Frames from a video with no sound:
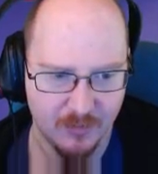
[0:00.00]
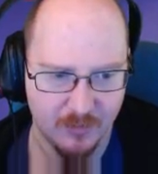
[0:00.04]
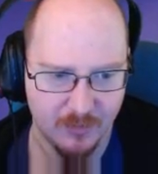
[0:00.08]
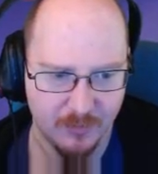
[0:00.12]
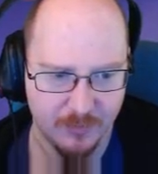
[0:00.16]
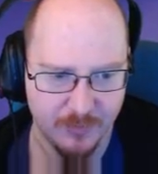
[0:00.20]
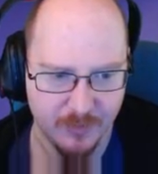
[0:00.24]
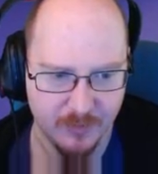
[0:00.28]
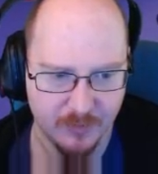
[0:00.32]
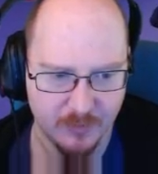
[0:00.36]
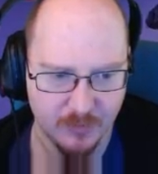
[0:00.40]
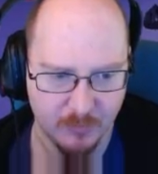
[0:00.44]
I
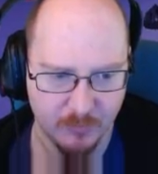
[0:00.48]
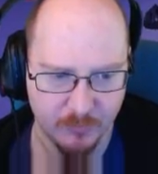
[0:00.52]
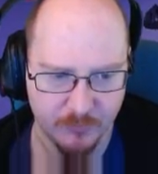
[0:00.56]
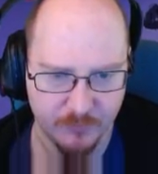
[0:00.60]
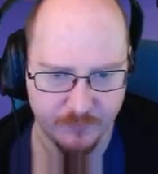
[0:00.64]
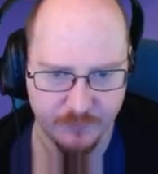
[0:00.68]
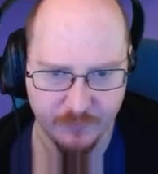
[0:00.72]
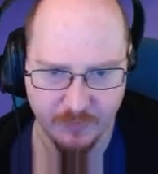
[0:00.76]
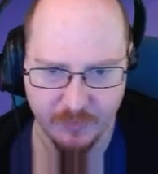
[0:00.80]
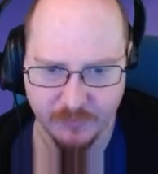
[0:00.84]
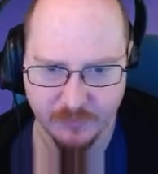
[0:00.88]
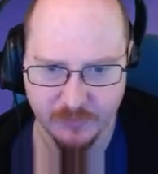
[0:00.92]
think Tom's
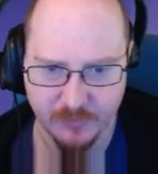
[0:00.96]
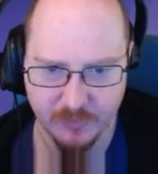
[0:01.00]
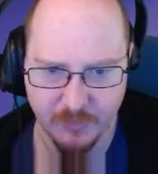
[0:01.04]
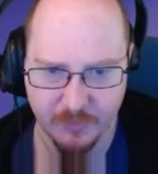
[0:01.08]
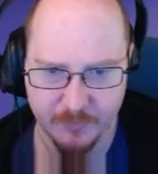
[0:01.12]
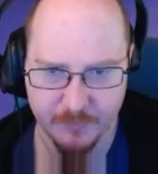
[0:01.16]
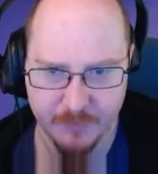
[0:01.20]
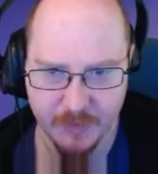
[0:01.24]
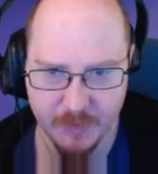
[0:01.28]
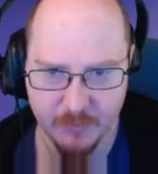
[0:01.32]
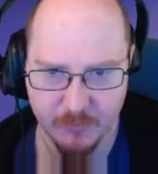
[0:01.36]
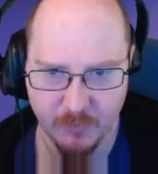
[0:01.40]
referring to
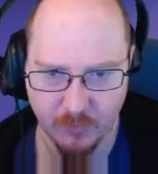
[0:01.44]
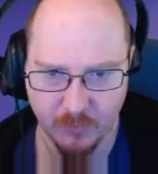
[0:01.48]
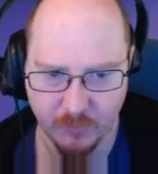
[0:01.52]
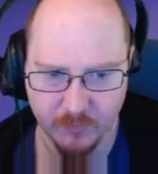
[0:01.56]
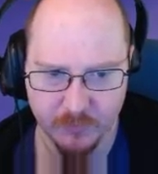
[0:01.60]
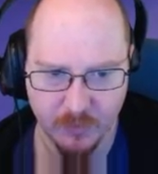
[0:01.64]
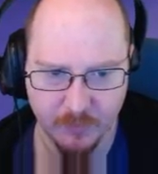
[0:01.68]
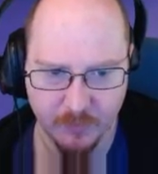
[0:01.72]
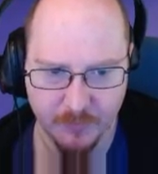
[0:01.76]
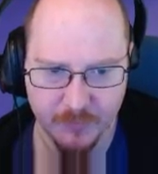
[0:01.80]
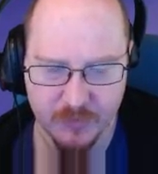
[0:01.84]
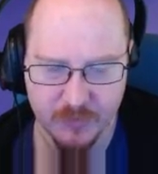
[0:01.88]
like being more on
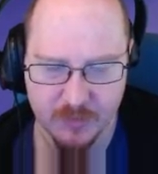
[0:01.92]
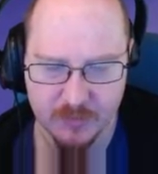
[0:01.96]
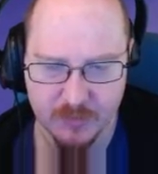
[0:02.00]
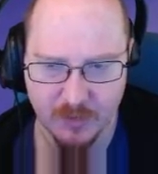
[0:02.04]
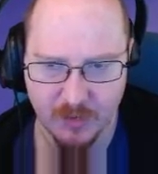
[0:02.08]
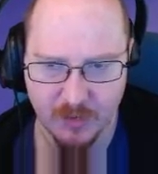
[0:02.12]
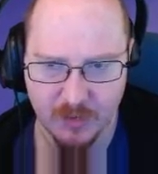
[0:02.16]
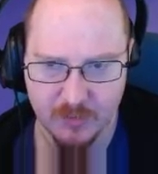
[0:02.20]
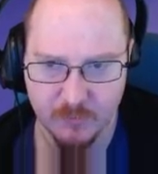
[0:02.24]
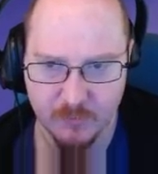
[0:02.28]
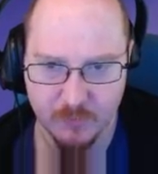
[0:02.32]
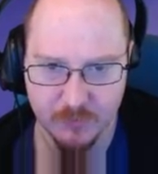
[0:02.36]
the opposite
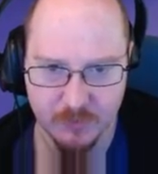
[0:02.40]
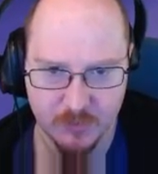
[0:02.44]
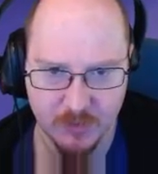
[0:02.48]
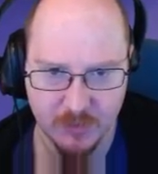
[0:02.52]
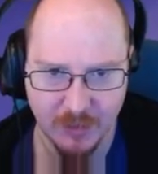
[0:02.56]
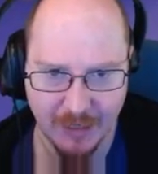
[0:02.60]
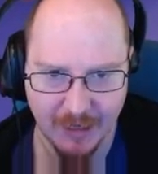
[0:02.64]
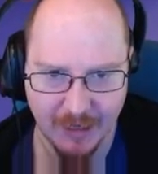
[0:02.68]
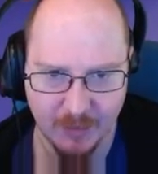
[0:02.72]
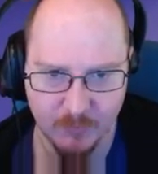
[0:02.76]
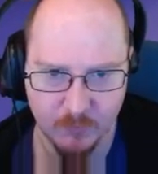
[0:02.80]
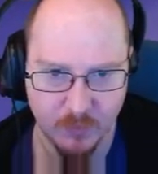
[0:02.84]
side, which
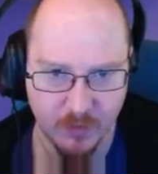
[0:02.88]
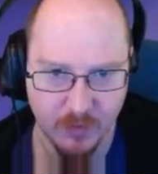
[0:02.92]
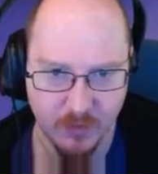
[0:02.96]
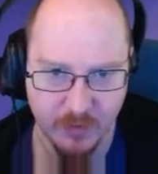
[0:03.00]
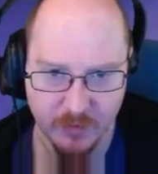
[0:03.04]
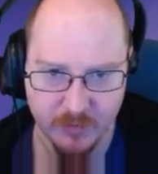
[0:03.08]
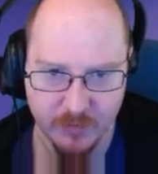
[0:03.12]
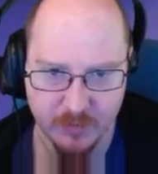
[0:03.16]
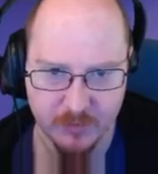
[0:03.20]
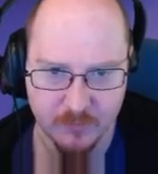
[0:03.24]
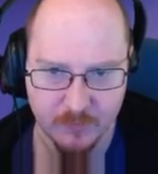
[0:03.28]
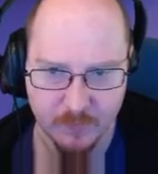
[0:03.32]
can
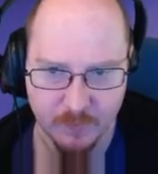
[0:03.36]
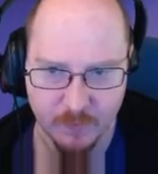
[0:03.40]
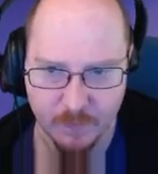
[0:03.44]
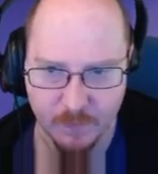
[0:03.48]
work.